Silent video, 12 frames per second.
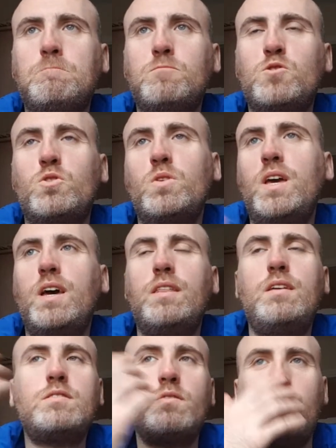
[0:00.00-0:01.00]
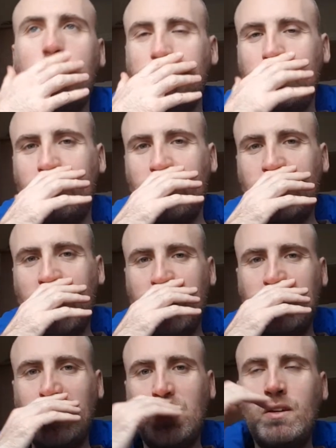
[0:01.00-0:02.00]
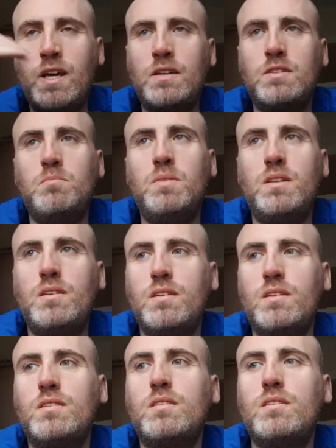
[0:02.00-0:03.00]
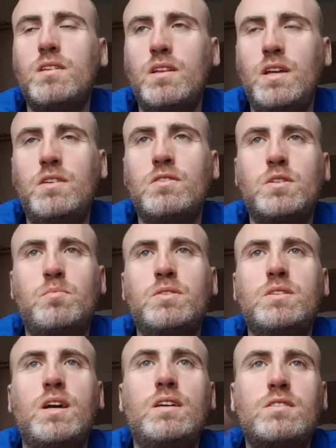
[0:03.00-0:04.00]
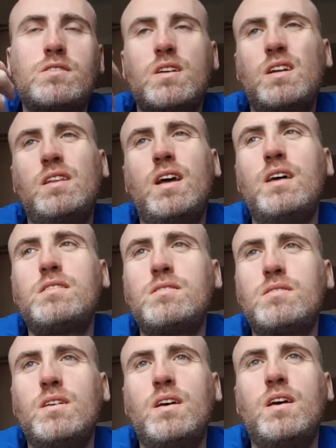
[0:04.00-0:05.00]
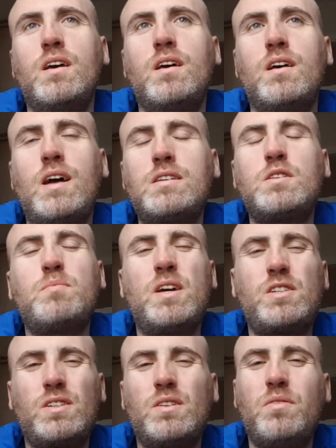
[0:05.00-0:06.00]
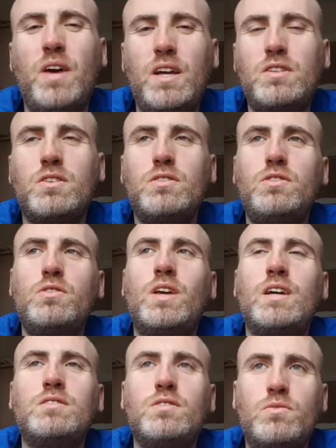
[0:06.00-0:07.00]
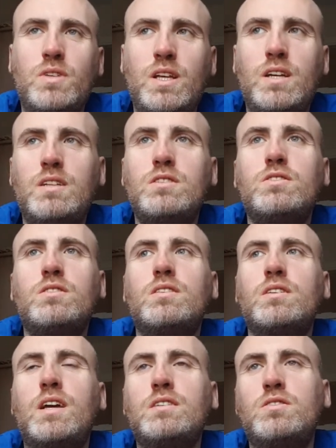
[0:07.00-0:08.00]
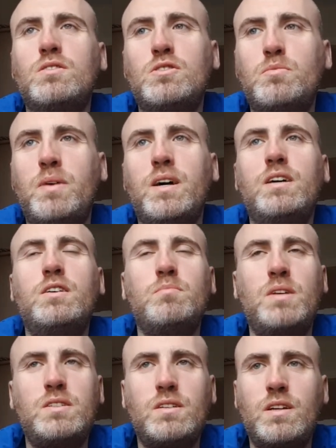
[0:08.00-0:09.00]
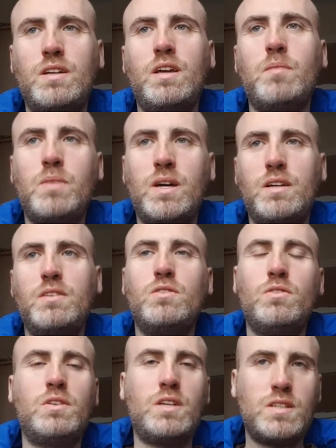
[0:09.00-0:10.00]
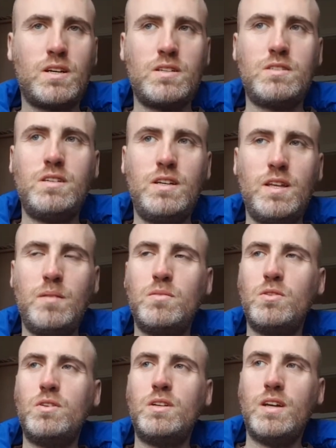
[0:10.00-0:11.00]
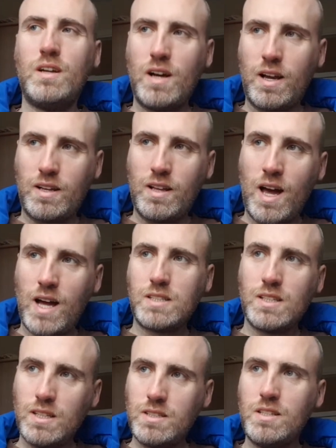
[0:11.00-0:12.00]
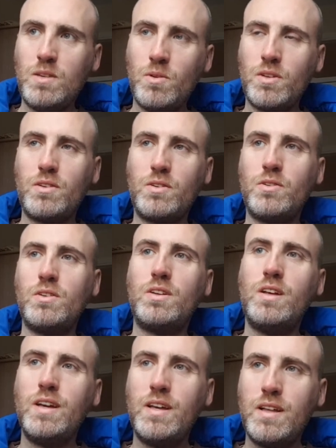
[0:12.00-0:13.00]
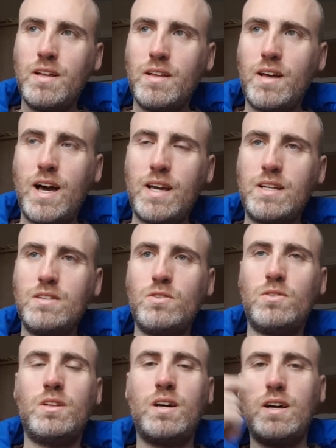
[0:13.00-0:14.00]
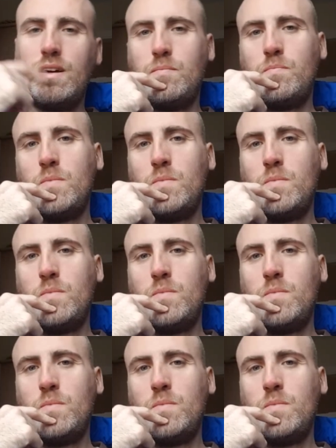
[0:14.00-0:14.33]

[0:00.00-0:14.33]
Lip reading: So yeah, these events are fantastic. You get to meet the leaders, the presenters, and that's has a special effect on you, gets you really into it, gets you inspired, makes you think, yep, I can do this, I can see them doing it, I can actually see what they're doing, I can do that.